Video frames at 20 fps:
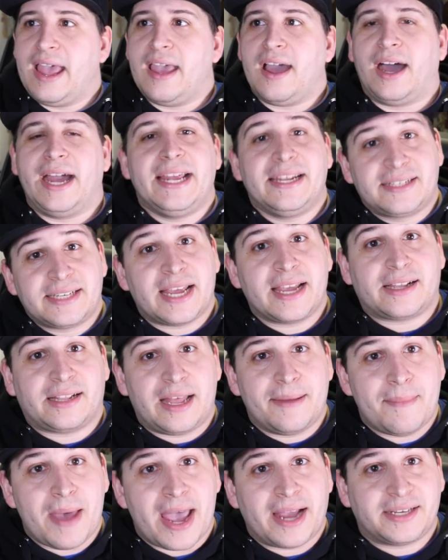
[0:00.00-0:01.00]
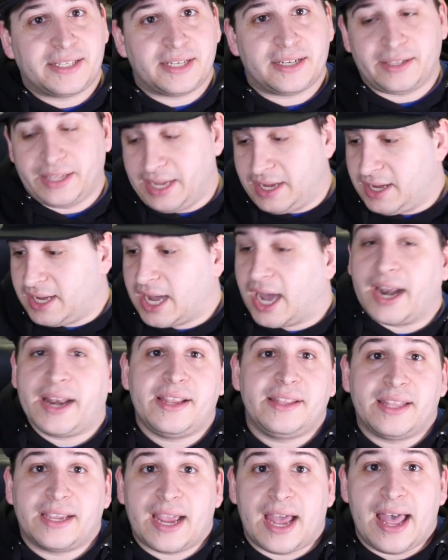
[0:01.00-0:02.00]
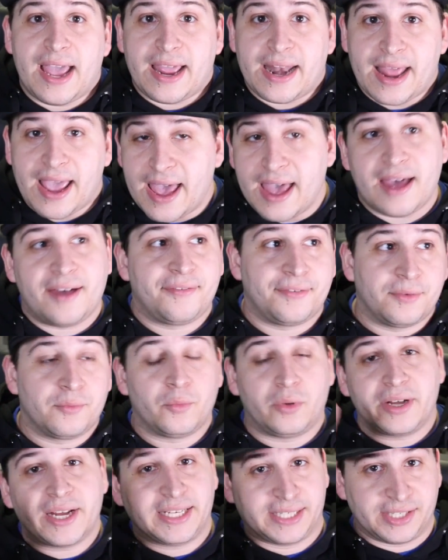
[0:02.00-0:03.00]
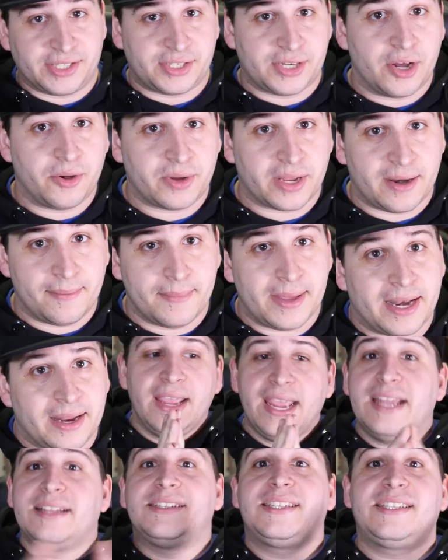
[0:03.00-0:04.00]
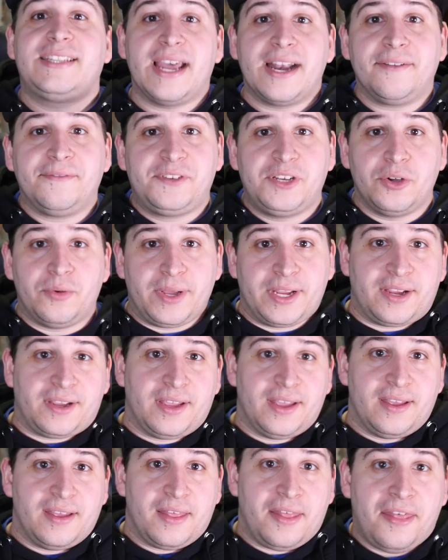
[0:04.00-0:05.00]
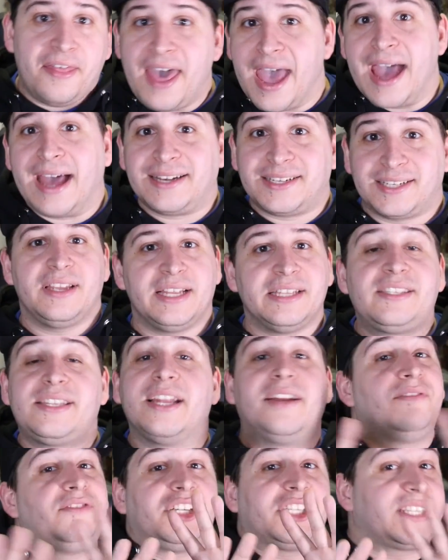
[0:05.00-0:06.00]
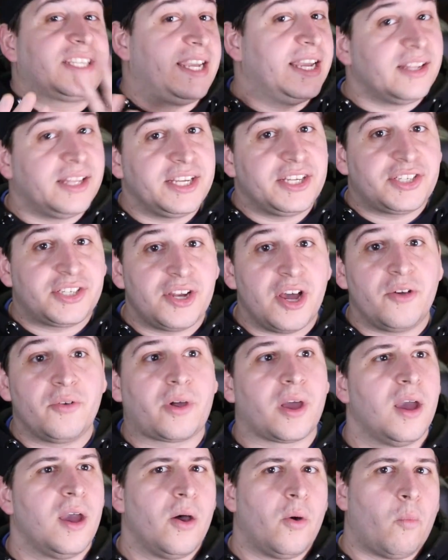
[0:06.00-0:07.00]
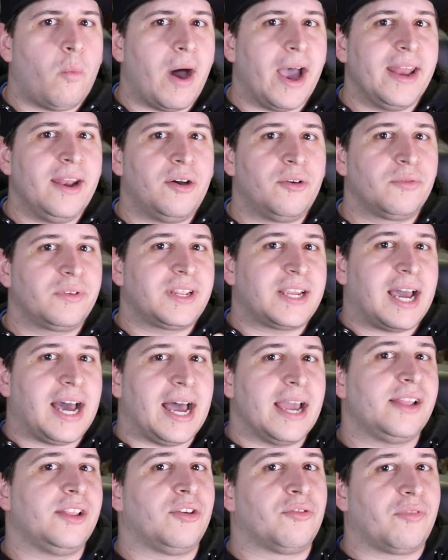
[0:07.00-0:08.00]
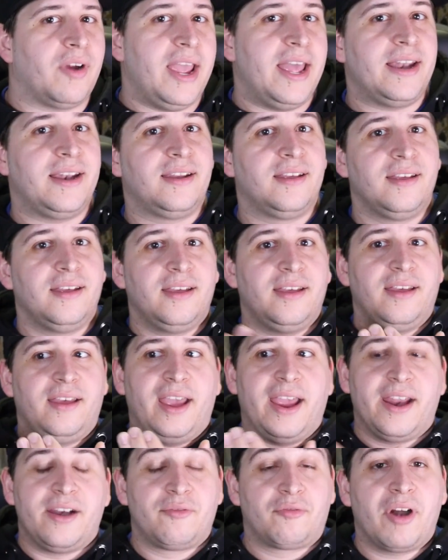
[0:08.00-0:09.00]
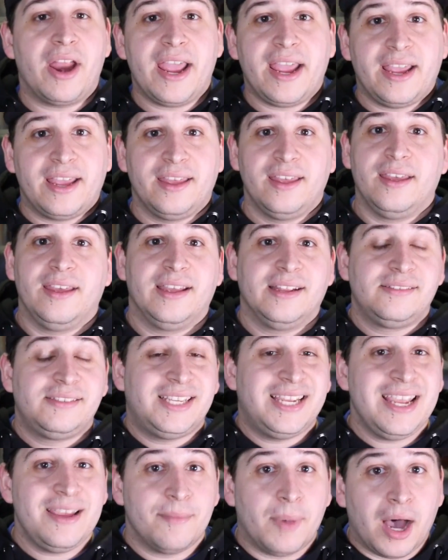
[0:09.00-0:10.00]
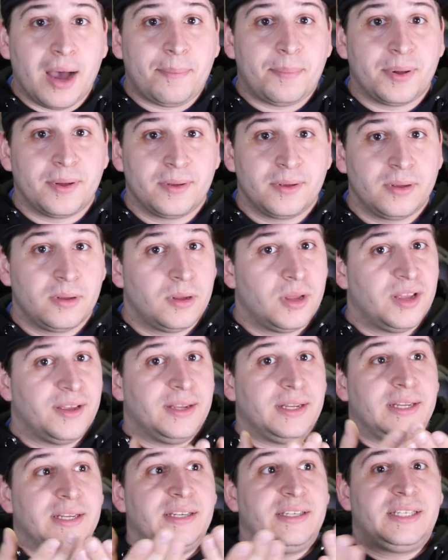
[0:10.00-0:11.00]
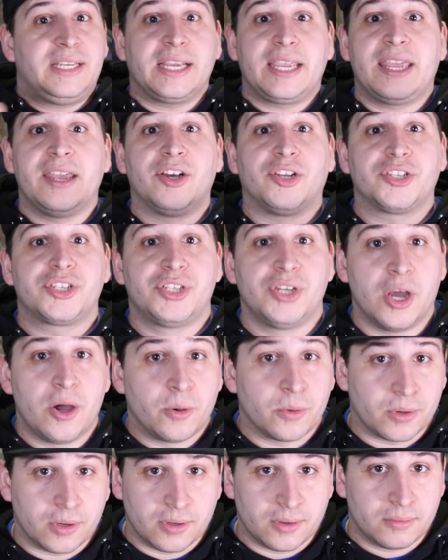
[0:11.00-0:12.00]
anticlimactically cutting the guy in half, and we'll get to Snoke in a minute. Instead of doing that, instead of just killing Snoke, why don't Kylo Ren and Rey team up to kill Snoke?